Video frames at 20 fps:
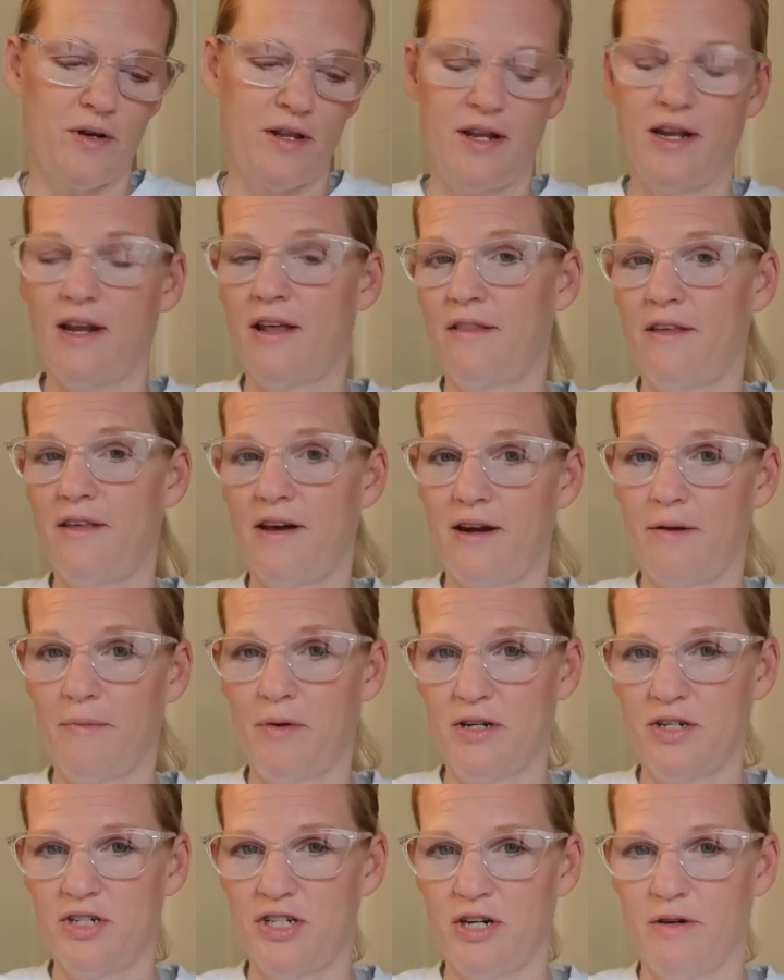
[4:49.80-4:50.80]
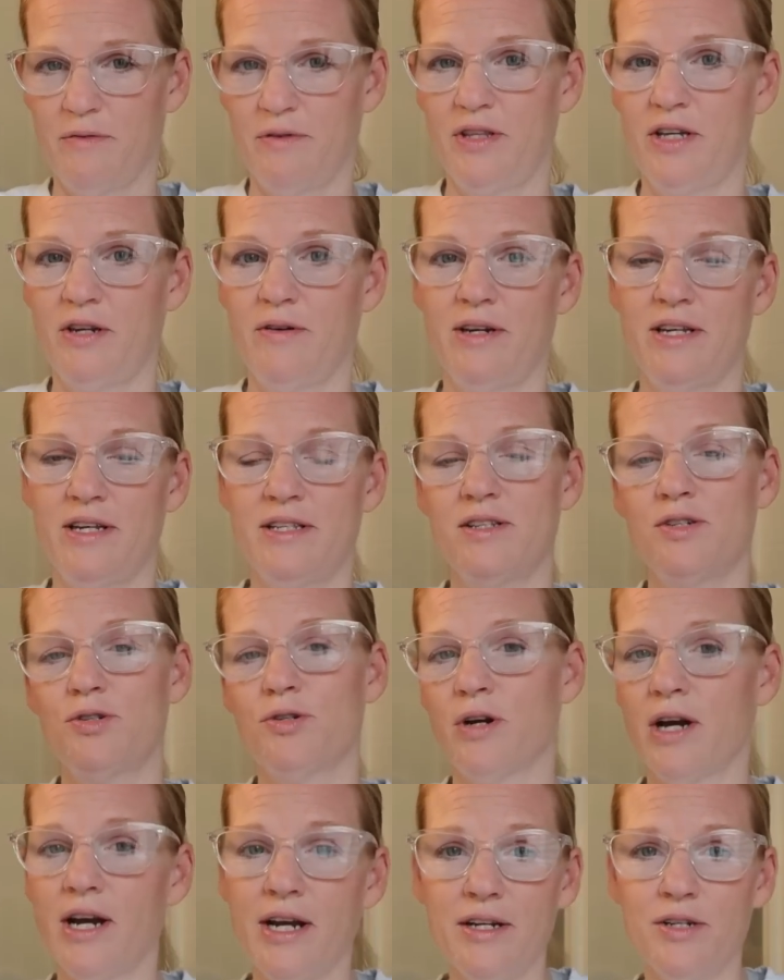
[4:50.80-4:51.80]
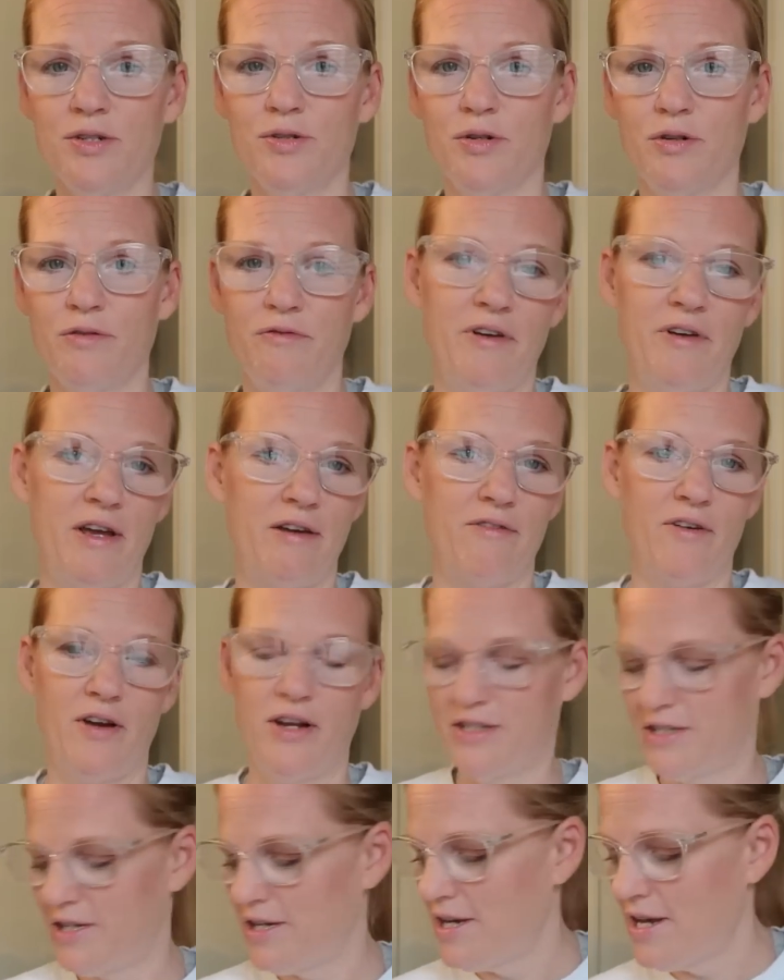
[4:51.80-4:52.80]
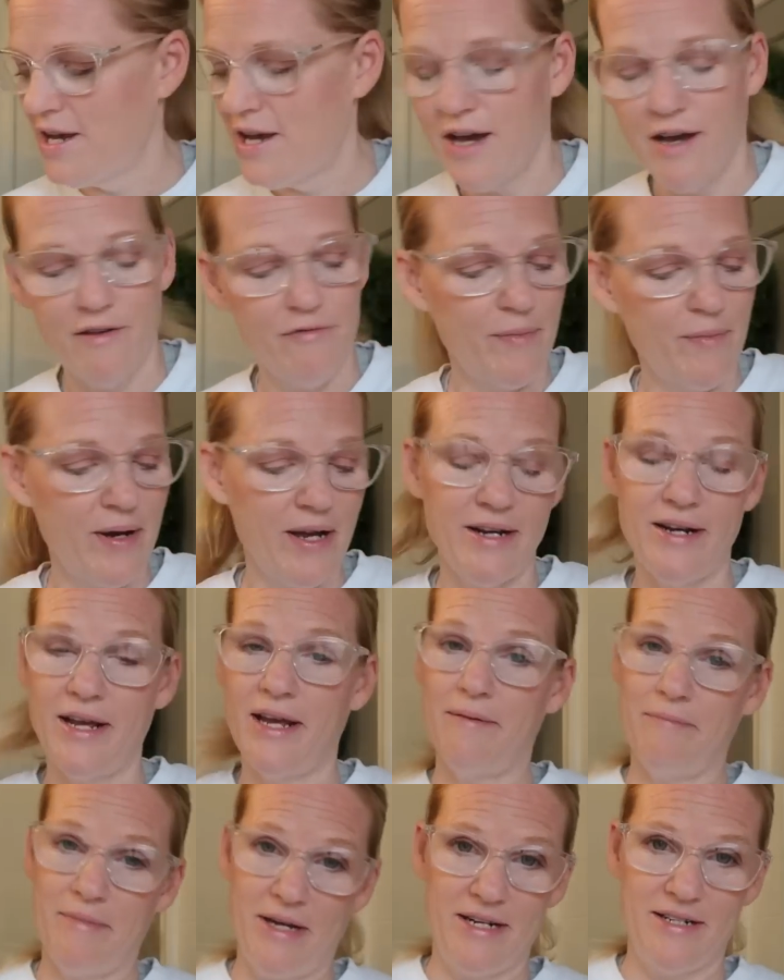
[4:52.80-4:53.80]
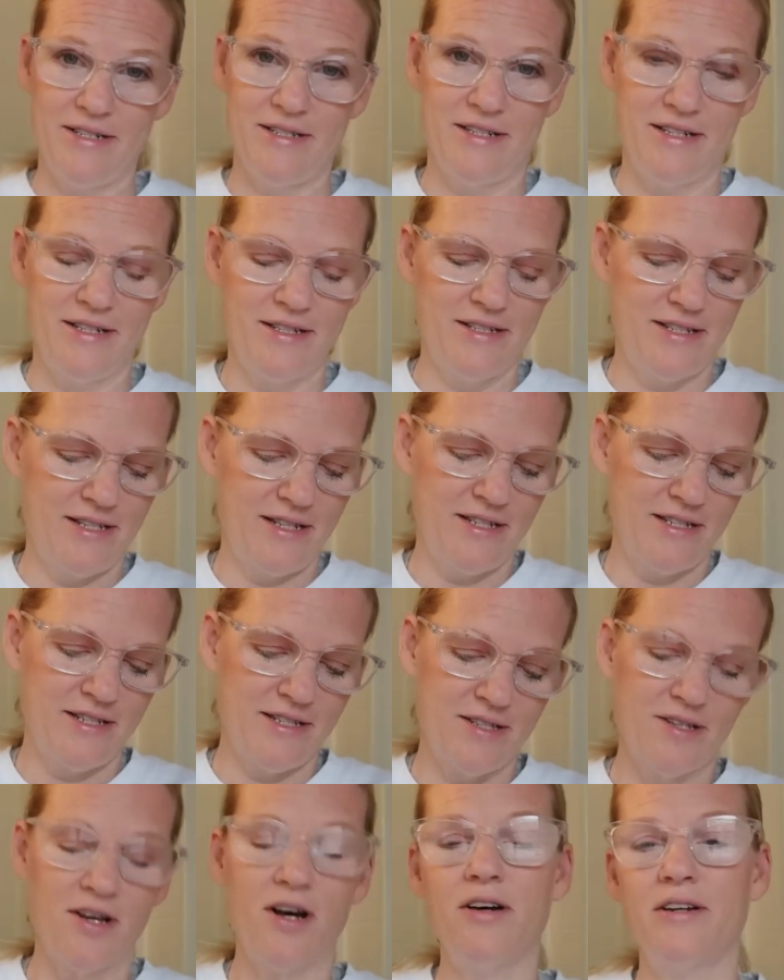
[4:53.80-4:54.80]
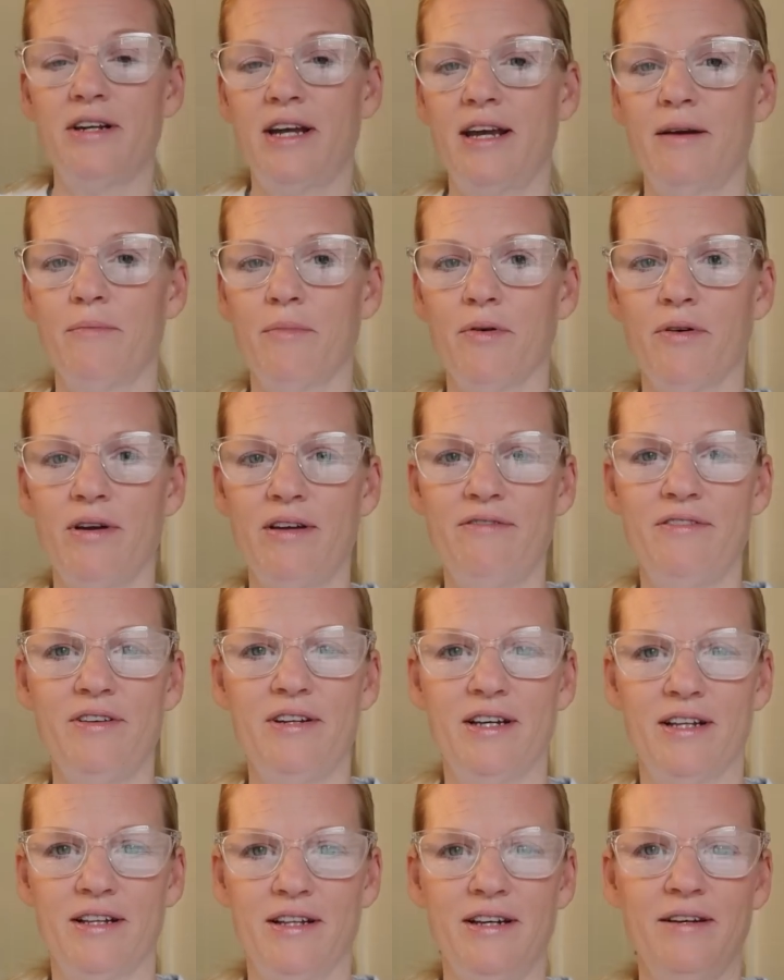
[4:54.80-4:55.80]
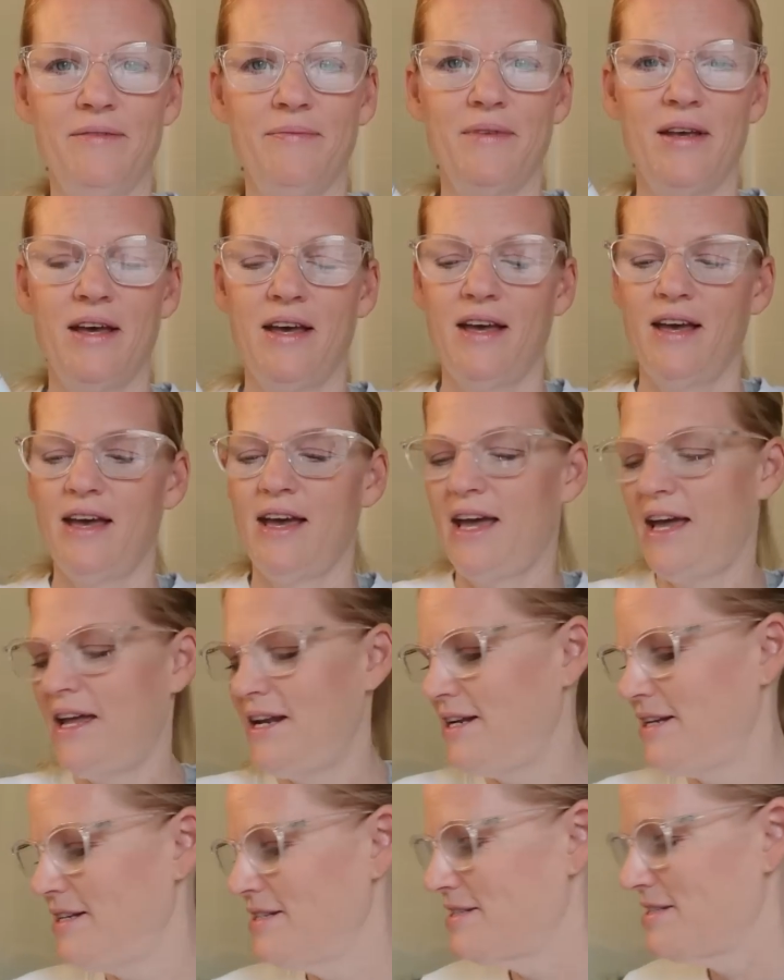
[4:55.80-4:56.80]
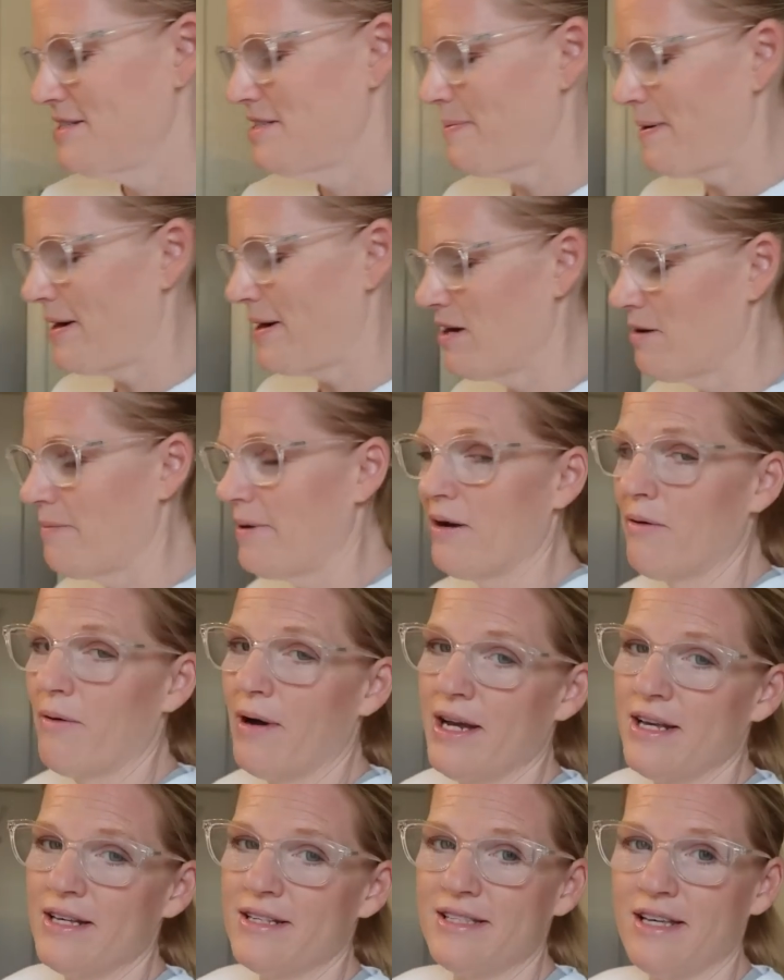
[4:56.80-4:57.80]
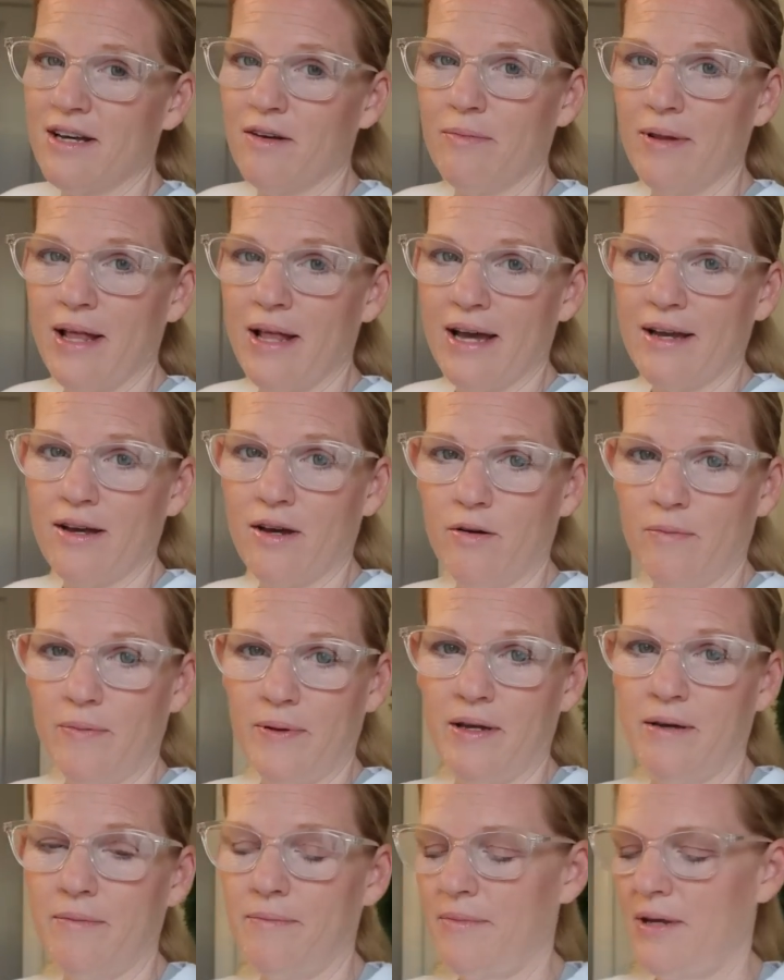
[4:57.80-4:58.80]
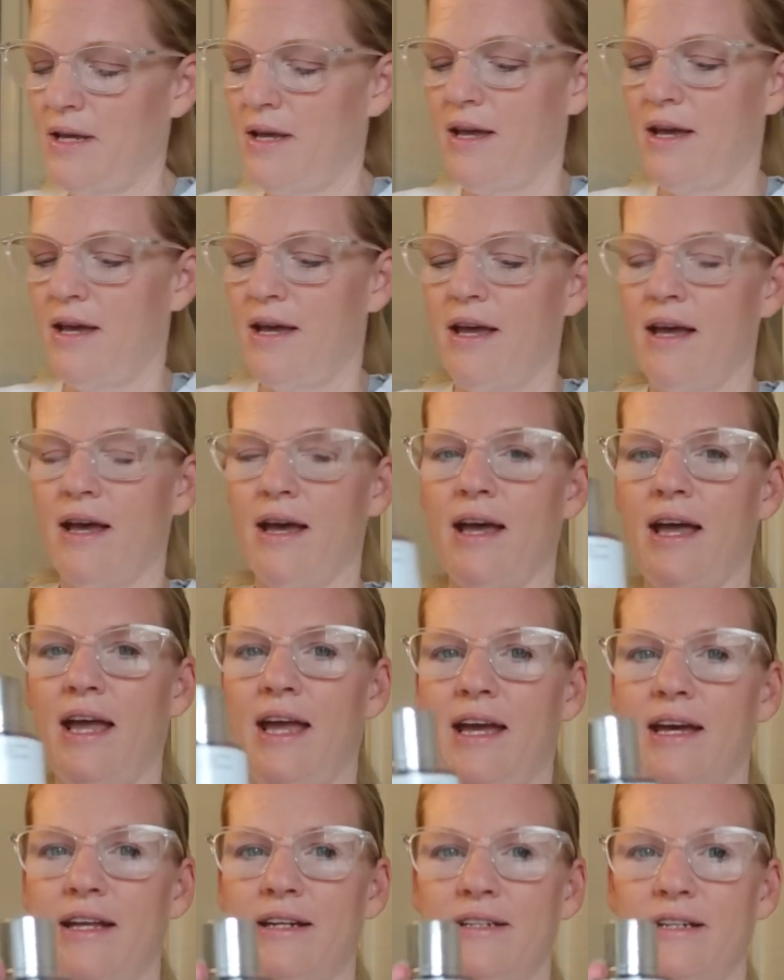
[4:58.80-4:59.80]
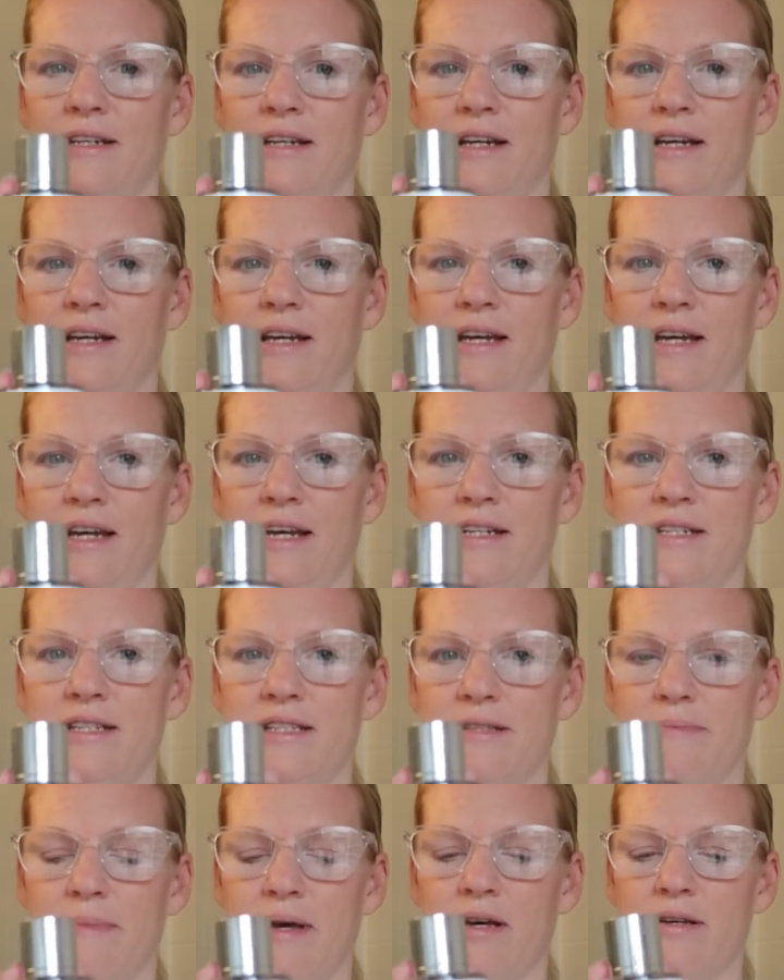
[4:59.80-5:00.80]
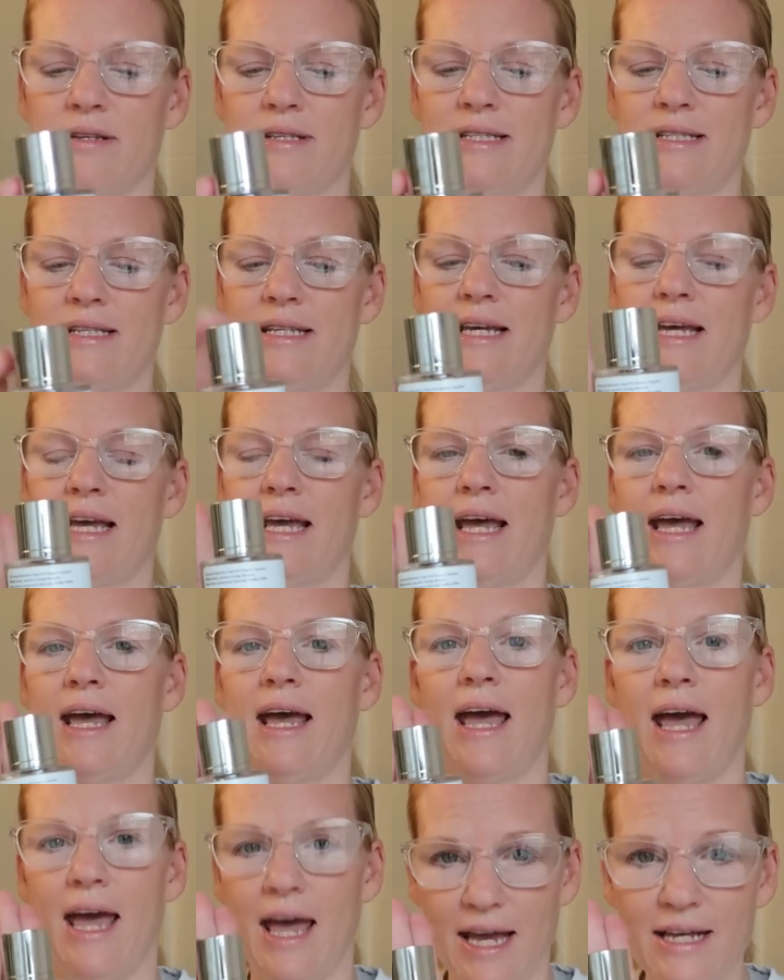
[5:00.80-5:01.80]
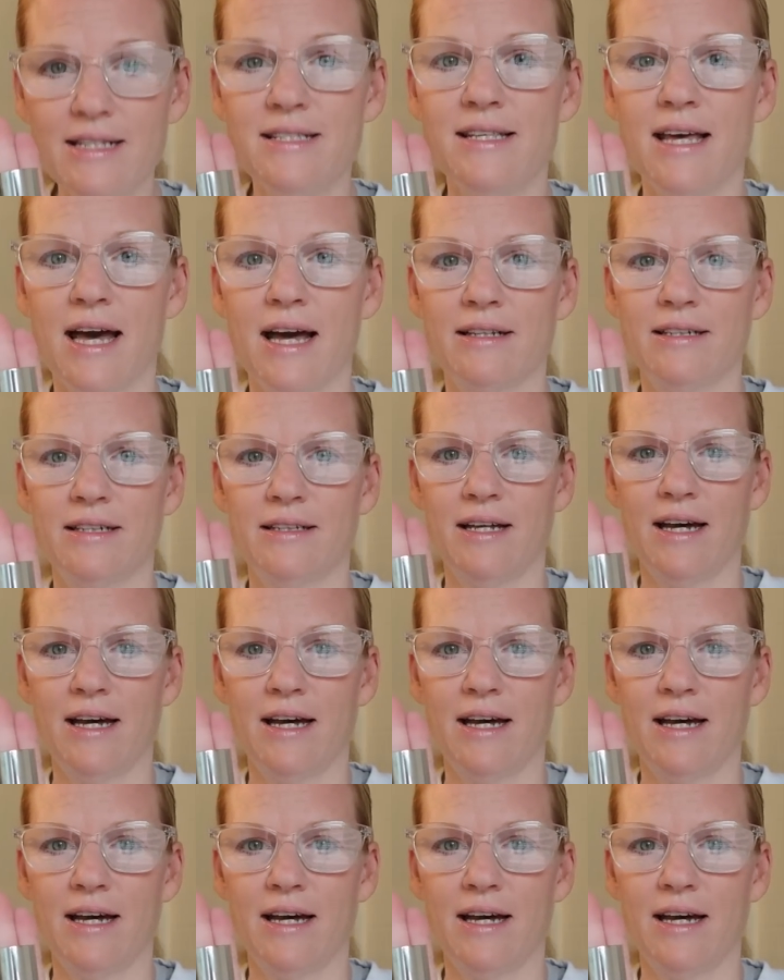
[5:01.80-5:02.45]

one that I'm going to share with you is a tried and true favorite of mine and Madison's. This is called Ambery Vanilla, and it is inspired by YSL Black Opium, and it smells exactly